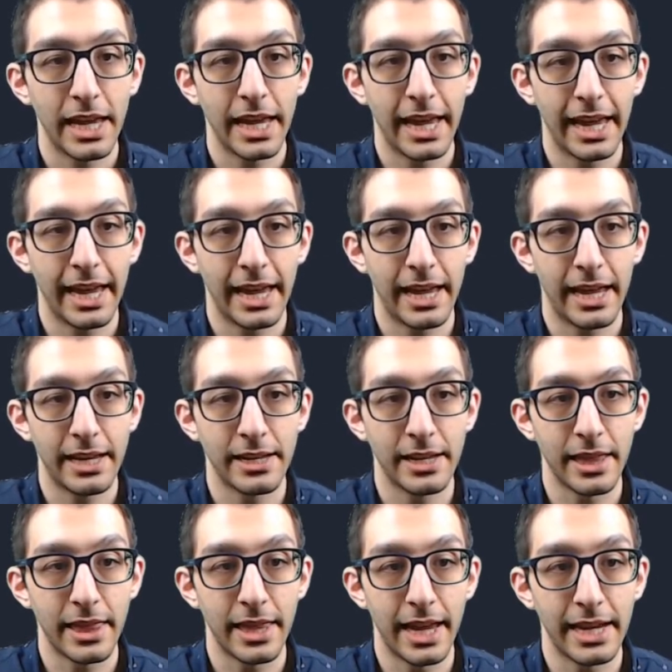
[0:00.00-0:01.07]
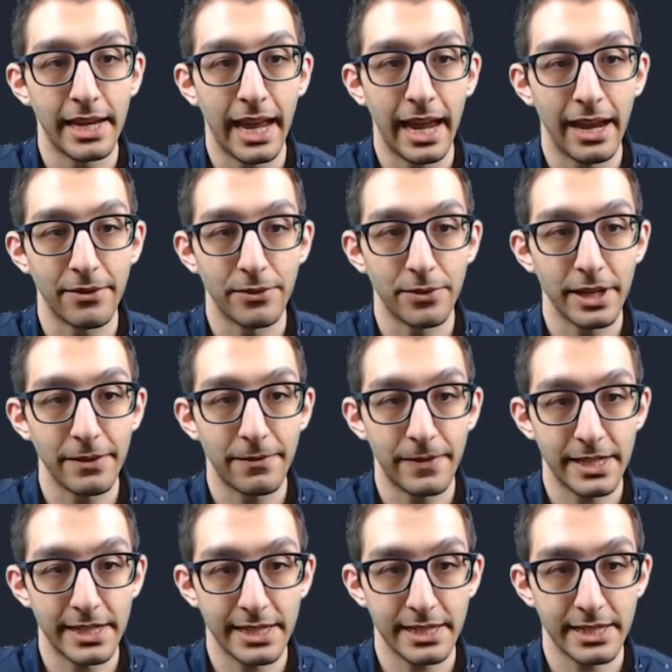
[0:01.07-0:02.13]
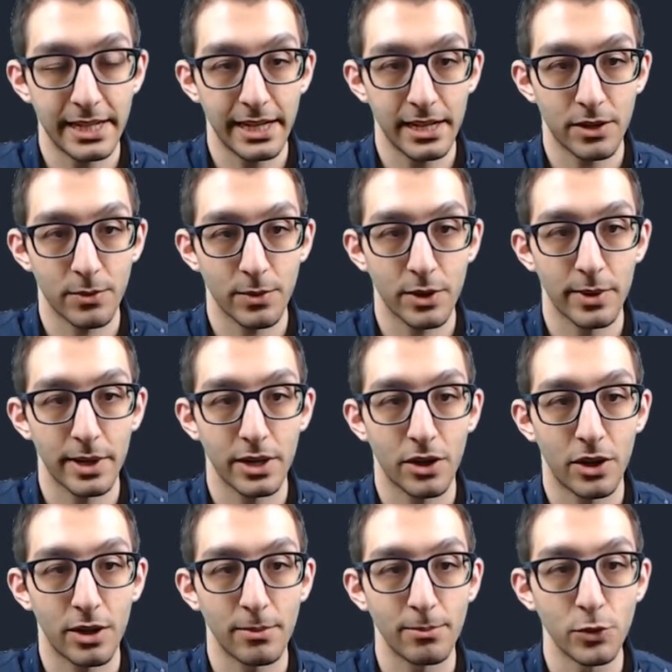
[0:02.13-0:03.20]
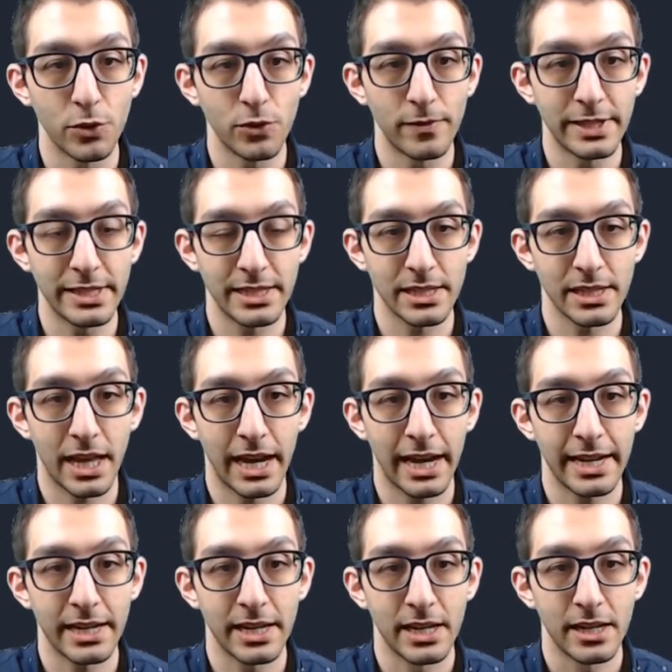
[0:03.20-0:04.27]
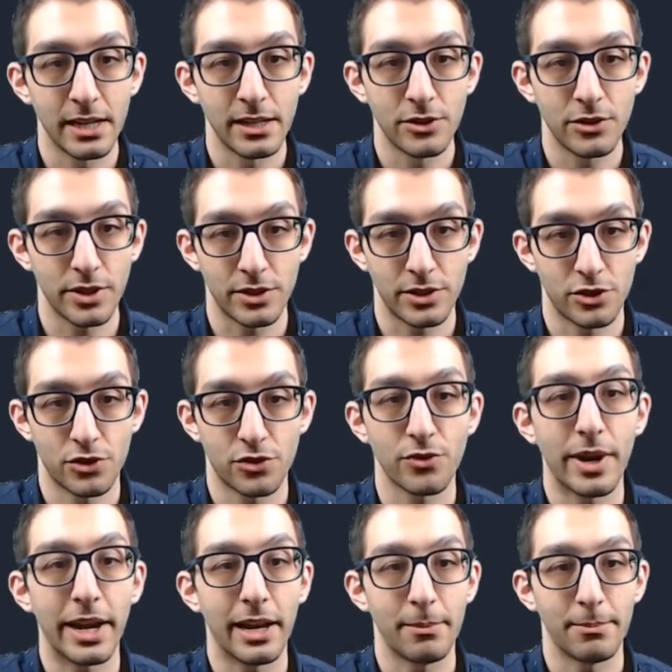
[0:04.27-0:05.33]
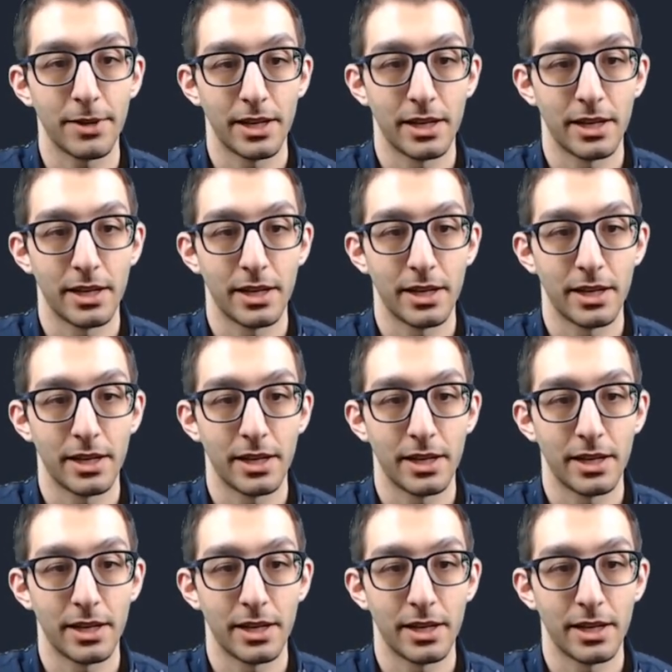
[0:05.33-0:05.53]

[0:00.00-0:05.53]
And then every physics tick, we're going to call move and slide just straight up.